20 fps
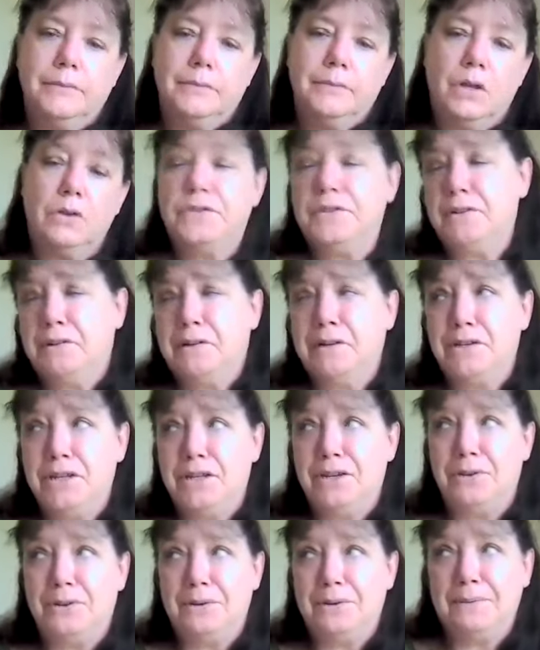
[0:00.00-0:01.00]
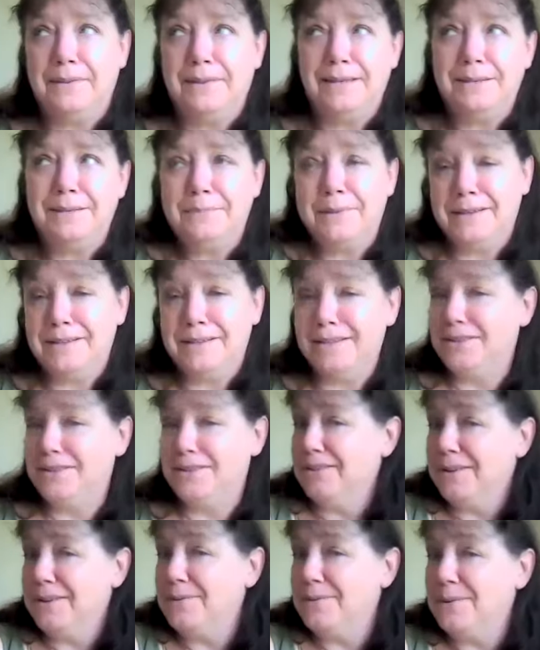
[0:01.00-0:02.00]
I'll still continue doing these because I
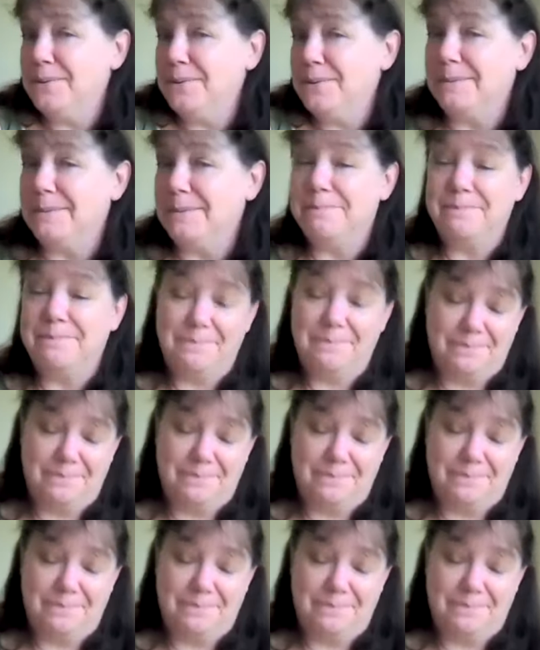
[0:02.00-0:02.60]
just love doing them.